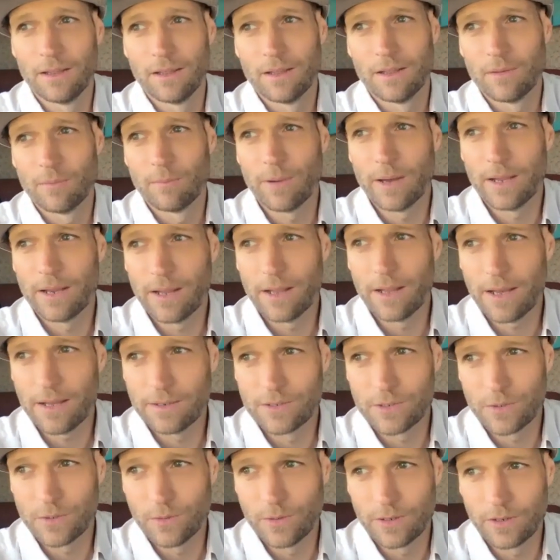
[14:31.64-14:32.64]
by not
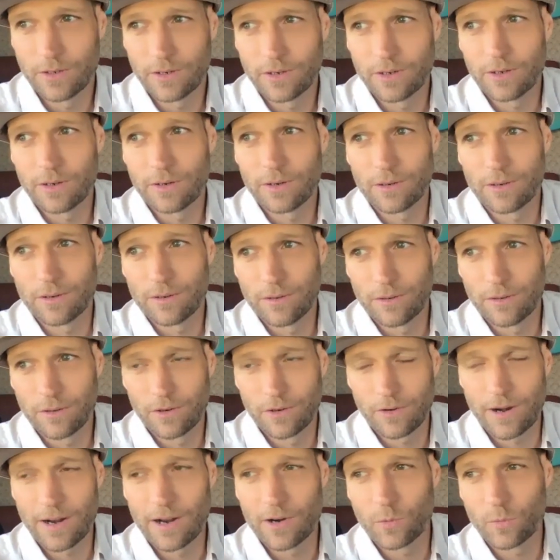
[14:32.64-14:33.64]
doing your
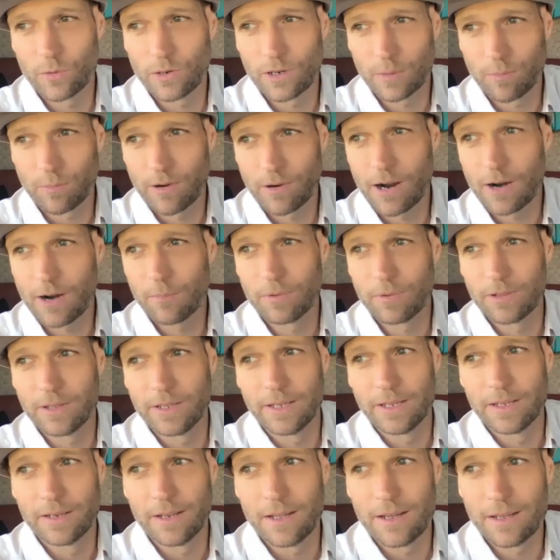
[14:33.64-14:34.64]
groundwork properly
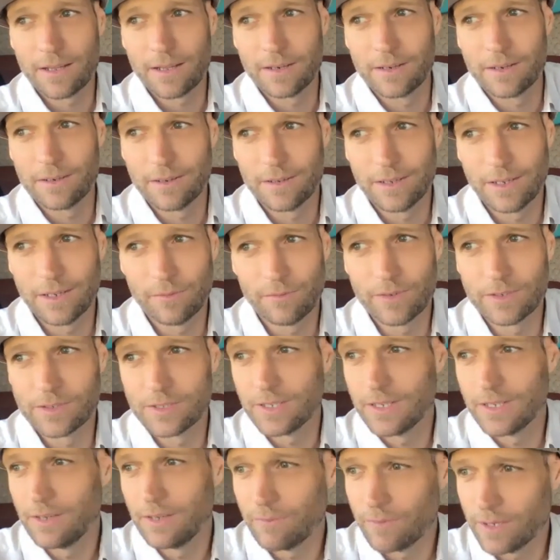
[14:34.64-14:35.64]
and not even,
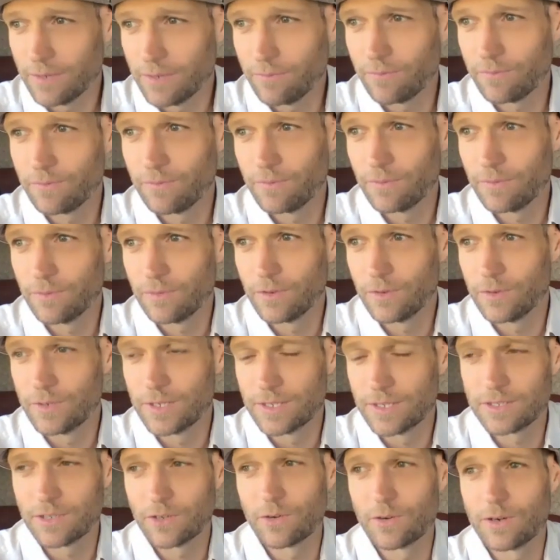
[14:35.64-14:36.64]
even if you
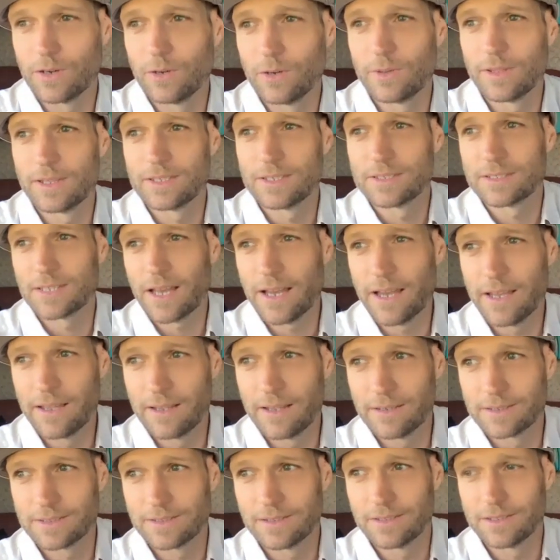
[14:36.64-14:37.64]
disagree with the
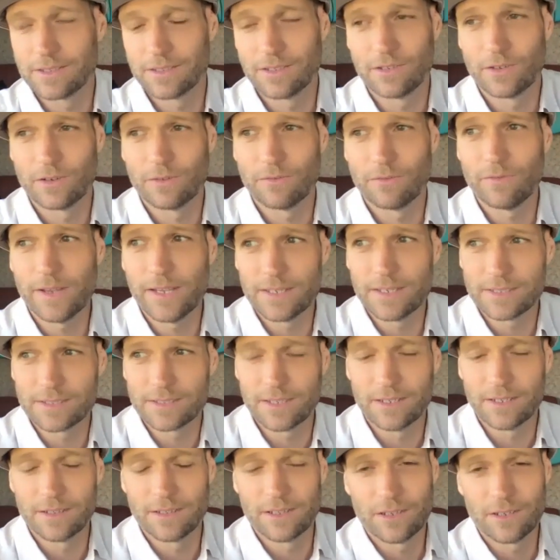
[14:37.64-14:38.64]
science that's in your face
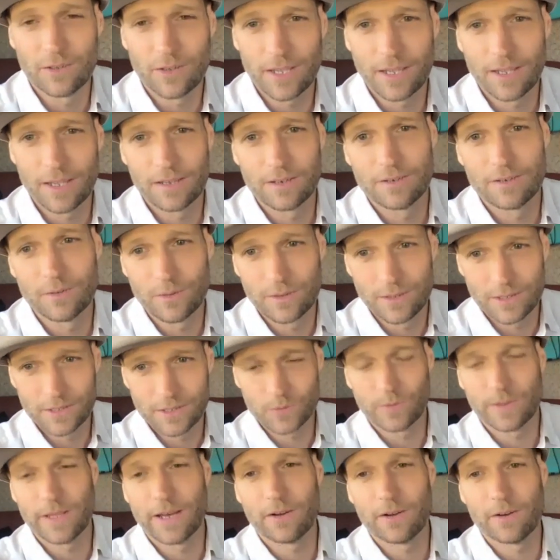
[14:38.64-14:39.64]
saying that you can't do this
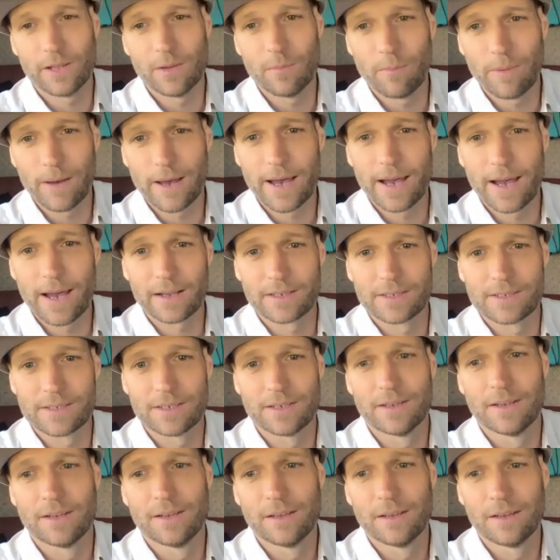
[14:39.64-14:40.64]
without impact,
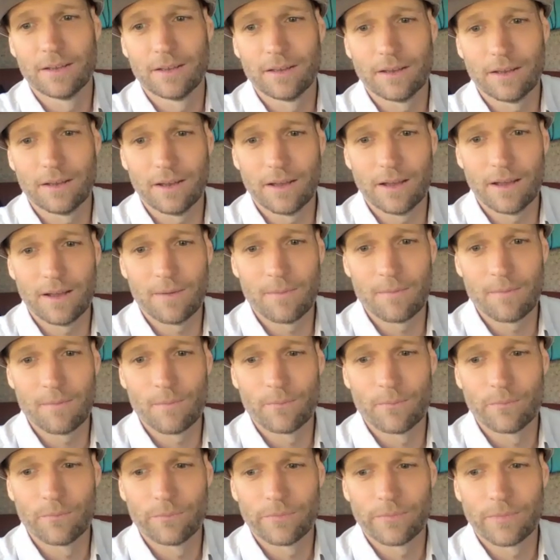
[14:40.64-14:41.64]
um,
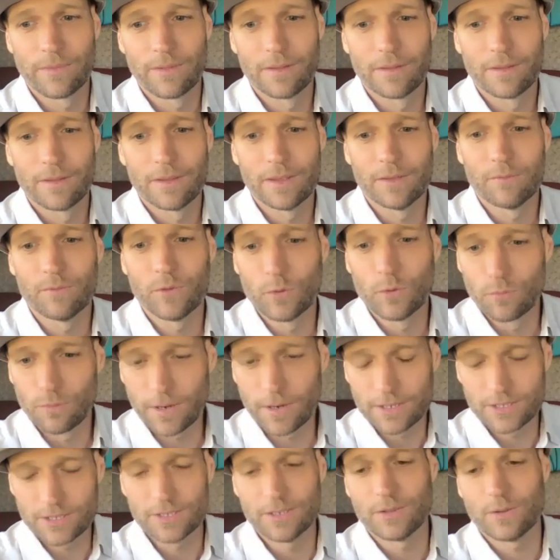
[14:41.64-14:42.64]
if you
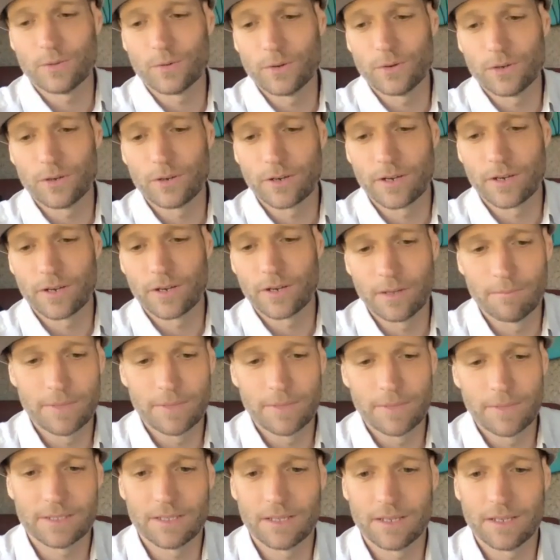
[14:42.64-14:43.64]
rush it through, you're going to
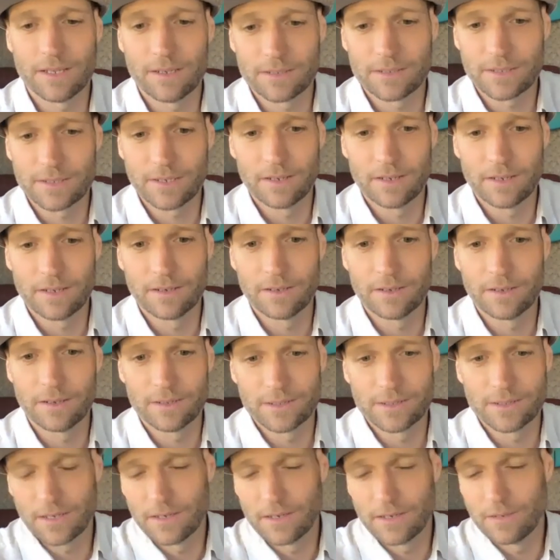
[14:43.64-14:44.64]
miss things and
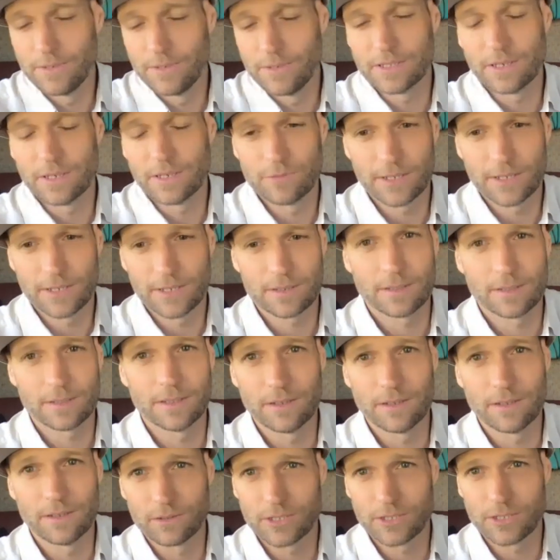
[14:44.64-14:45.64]
it's going to be subject to
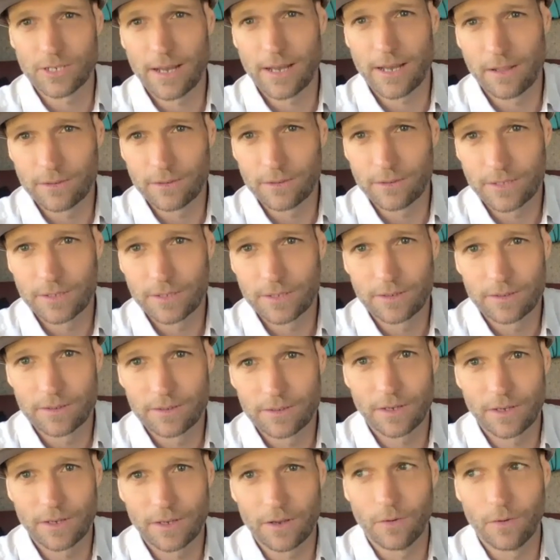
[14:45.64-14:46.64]
legal challenge.
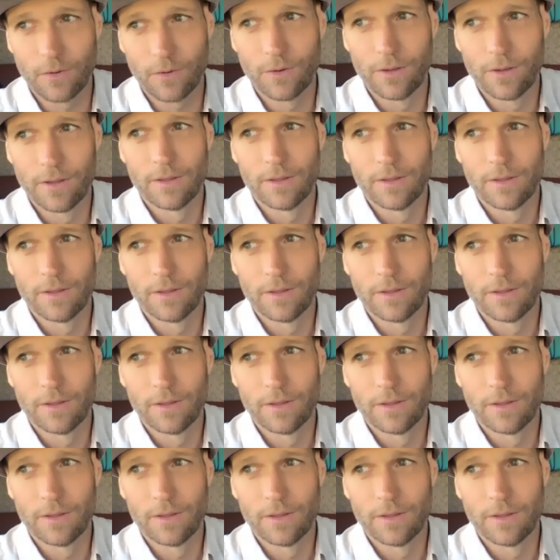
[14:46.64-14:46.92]
So